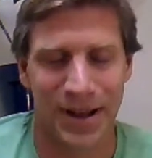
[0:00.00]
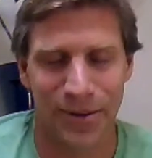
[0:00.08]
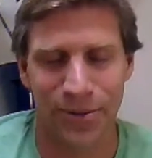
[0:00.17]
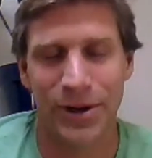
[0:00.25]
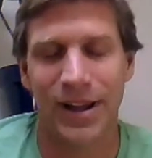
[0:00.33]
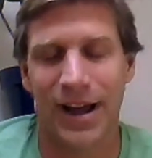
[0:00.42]

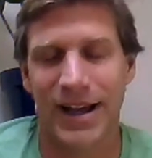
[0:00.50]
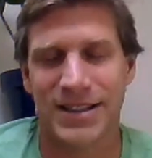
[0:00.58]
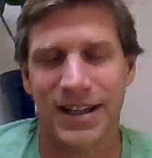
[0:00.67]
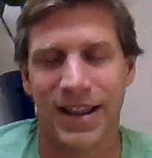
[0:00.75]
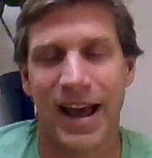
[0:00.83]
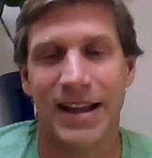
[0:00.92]

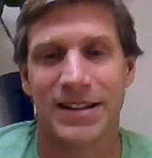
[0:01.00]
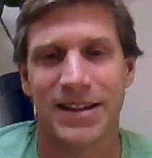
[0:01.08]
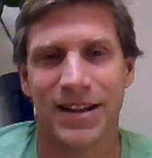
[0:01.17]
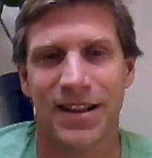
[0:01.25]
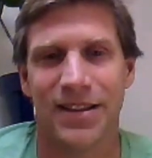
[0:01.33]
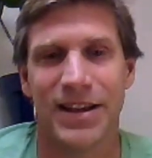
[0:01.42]
realizing that
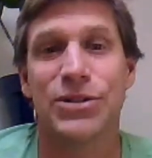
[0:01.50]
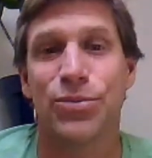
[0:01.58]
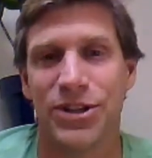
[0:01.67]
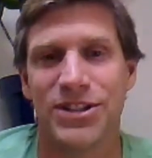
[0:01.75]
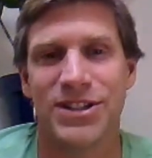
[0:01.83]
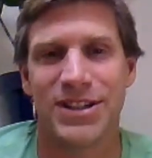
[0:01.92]
this
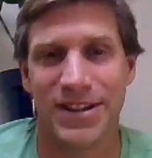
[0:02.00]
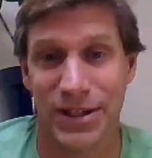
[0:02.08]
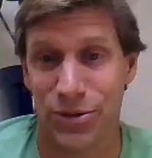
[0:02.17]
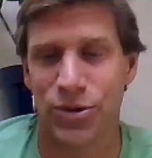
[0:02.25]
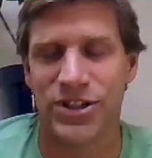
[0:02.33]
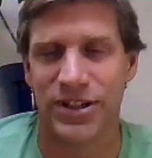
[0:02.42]
was this
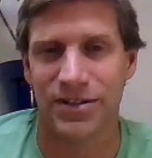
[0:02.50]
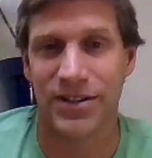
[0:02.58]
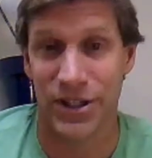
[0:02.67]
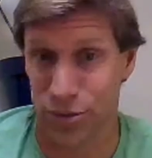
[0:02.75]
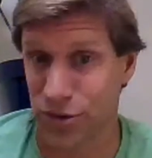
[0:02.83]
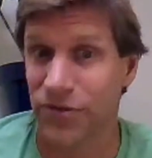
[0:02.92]
was
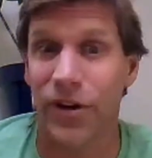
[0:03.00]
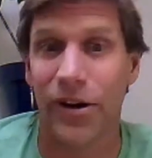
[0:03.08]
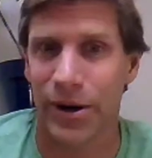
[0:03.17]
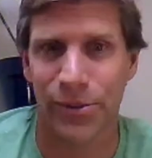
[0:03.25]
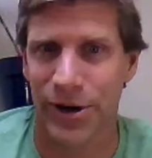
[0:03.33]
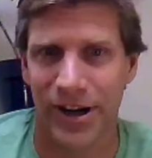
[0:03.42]
this was
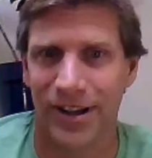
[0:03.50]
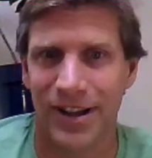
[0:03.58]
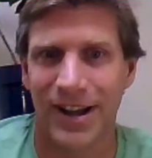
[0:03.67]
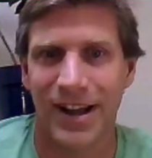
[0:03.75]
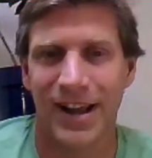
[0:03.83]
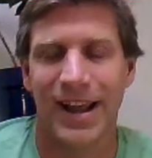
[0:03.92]
very real.
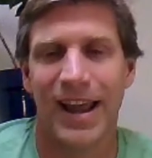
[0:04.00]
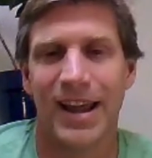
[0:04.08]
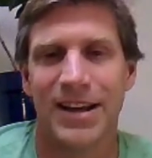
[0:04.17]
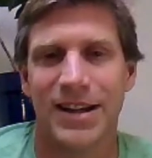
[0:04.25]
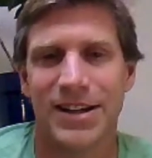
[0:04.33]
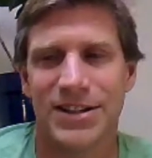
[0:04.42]

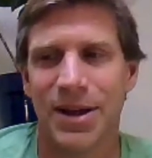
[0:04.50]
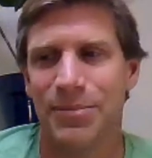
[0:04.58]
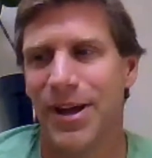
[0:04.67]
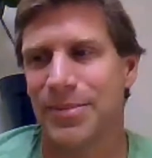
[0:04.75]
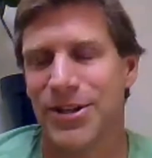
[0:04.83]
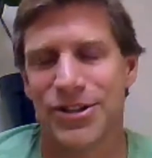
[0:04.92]
And uh,
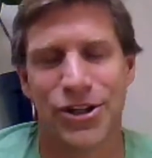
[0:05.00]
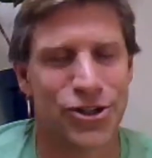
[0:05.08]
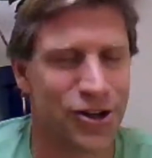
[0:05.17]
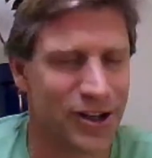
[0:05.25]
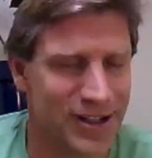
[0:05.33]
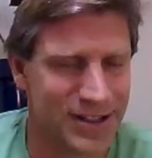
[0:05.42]
sometimes, as a
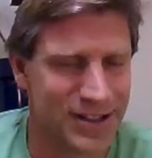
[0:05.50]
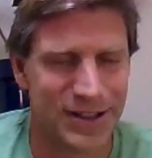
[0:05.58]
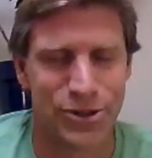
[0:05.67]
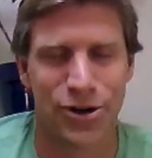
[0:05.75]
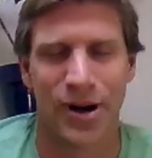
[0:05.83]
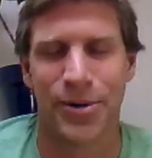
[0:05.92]
journalist,
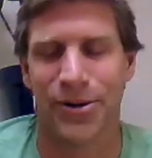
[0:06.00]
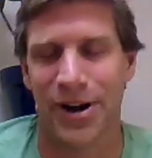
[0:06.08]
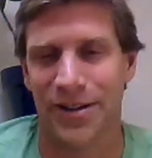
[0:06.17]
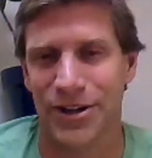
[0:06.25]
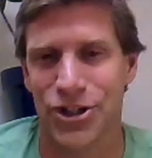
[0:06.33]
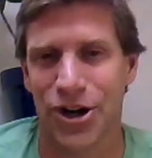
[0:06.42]
tromping
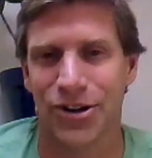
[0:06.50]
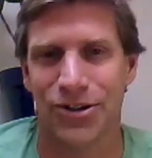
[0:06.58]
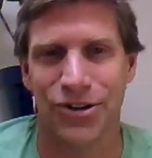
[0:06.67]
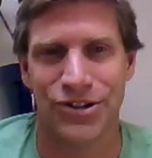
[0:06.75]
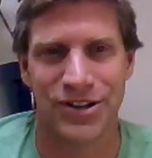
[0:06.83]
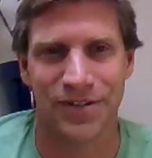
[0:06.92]
around the
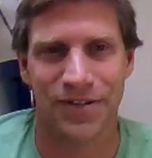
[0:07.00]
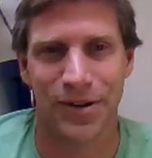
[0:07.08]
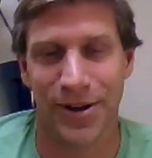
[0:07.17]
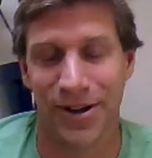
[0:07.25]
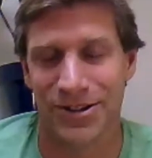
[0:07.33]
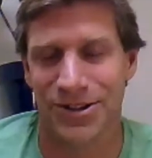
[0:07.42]
jungles and
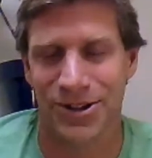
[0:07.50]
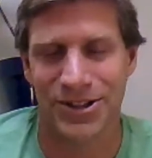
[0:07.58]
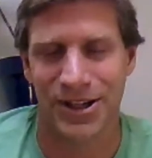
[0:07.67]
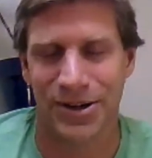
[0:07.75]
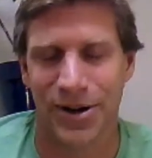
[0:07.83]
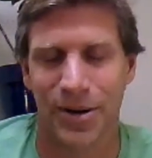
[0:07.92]
filming all sorts of
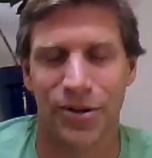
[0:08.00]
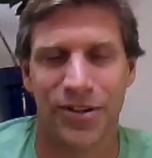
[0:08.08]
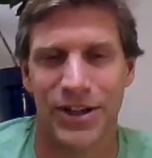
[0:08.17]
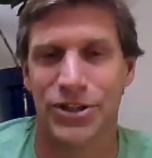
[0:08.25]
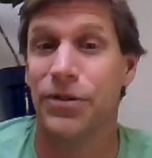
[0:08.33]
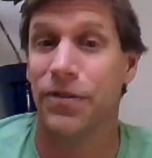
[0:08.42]
incredible
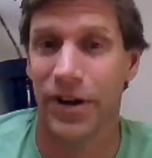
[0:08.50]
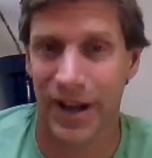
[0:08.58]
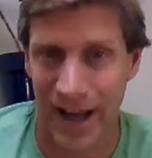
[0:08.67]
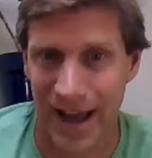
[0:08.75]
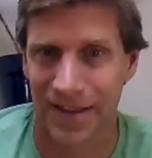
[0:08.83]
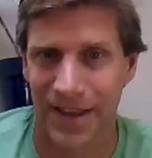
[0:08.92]
things, you
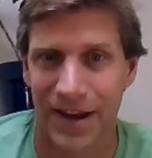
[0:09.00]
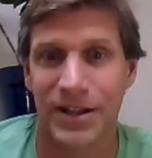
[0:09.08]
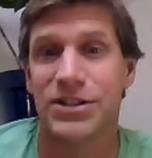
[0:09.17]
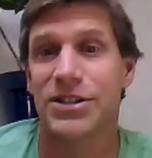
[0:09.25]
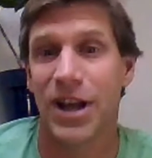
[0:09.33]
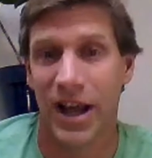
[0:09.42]
forget that
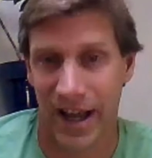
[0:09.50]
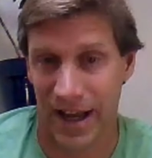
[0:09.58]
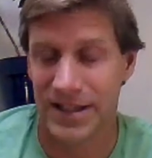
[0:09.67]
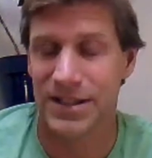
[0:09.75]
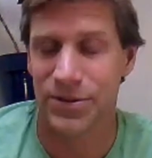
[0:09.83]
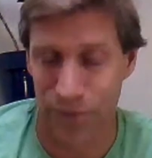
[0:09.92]
it's
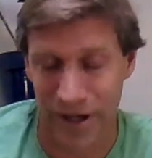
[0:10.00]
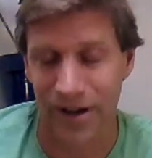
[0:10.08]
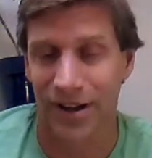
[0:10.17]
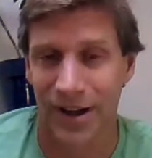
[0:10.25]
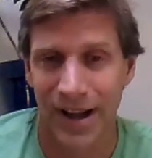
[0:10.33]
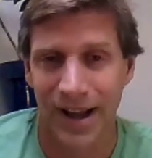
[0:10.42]
it's
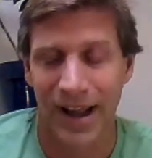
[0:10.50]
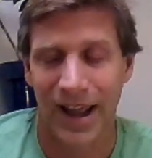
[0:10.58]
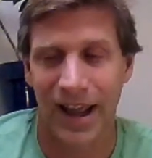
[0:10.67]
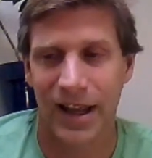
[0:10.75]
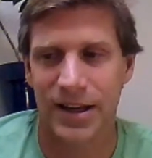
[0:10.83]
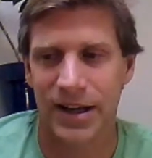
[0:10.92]
real.
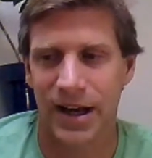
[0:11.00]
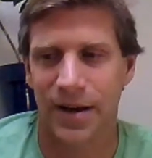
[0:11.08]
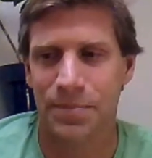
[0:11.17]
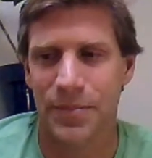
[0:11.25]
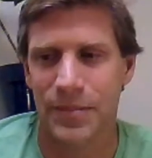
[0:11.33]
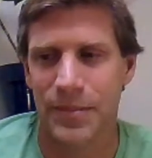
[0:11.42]
And uh,
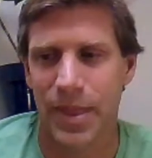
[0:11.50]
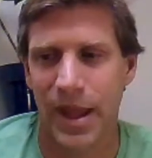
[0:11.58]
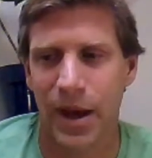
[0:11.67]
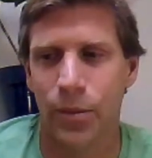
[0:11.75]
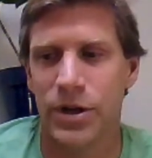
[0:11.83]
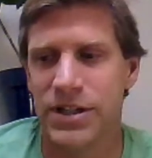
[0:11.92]

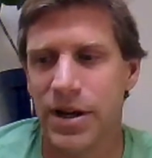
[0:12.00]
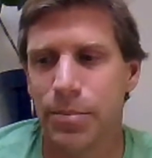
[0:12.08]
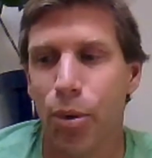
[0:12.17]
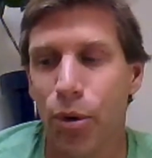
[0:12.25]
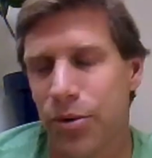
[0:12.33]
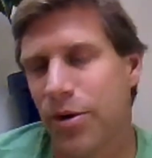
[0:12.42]
it was an
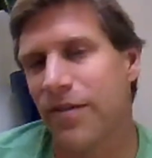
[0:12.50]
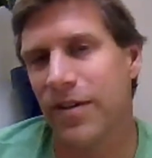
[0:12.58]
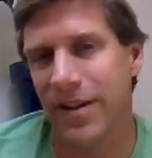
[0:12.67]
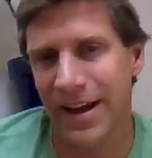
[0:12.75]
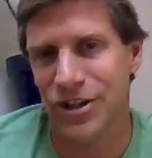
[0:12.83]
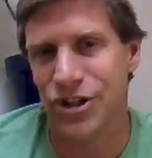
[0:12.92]
important
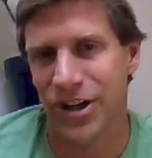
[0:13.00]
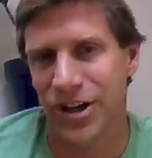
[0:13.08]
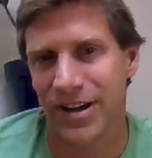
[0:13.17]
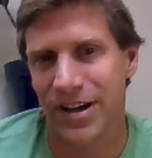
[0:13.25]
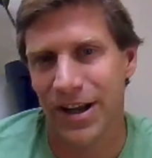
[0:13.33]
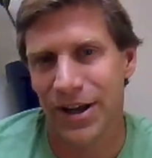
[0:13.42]

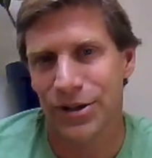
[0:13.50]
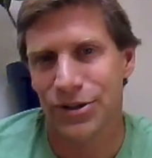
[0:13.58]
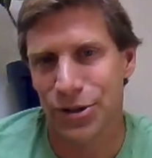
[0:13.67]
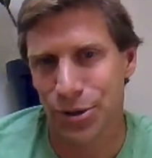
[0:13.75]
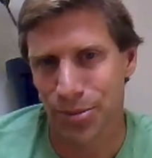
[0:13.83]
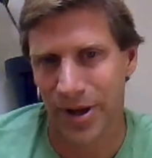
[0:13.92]
revelation
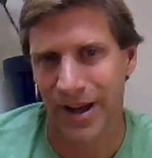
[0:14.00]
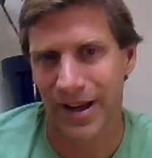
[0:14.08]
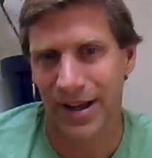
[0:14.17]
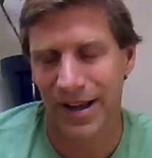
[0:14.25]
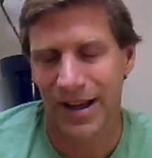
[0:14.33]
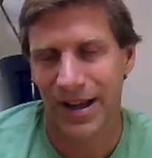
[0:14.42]
to me,